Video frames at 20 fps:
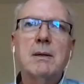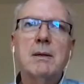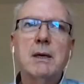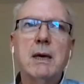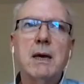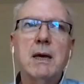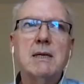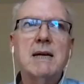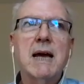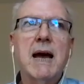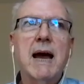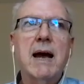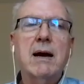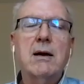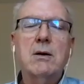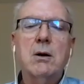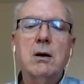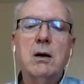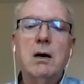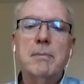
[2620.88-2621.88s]
the
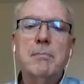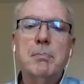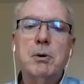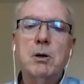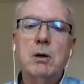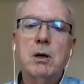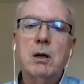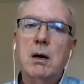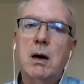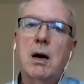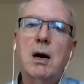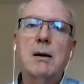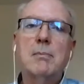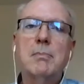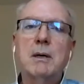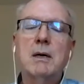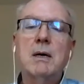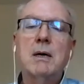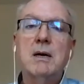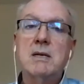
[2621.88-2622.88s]
attack on Pearl
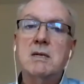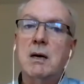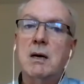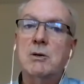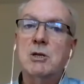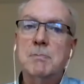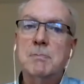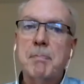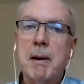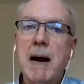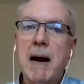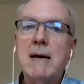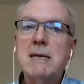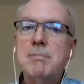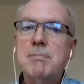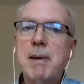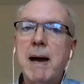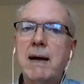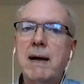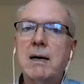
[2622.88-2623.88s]
Harbor. So
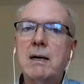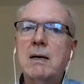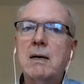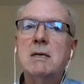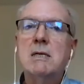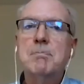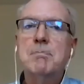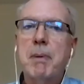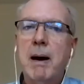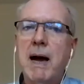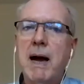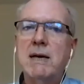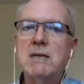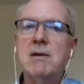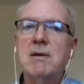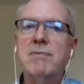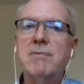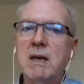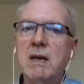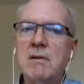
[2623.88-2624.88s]
spies matter,
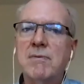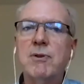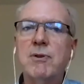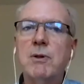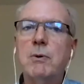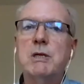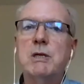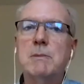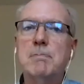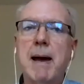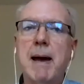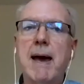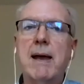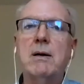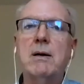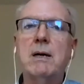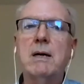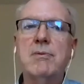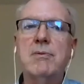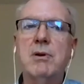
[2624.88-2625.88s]
spies of influence
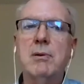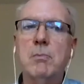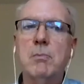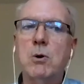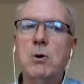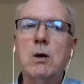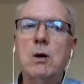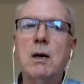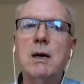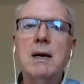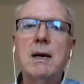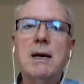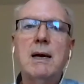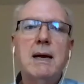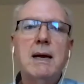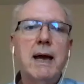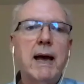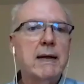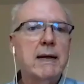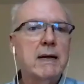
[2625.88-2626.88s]
matter even more,
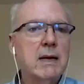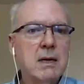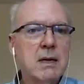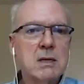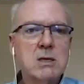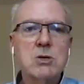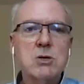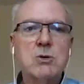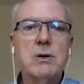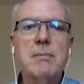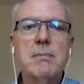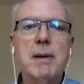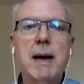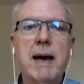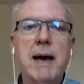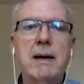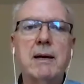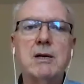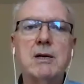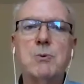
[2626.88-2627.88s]
and history
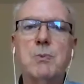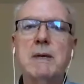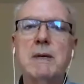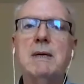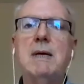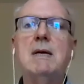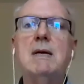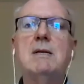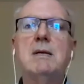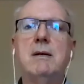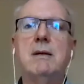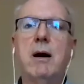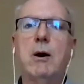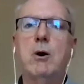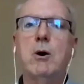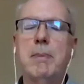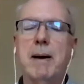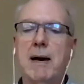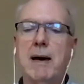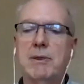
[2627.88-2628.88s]
matters. We need to
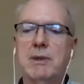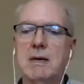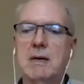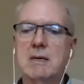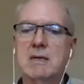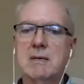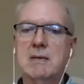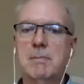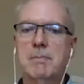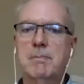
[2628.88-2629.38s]
know about them.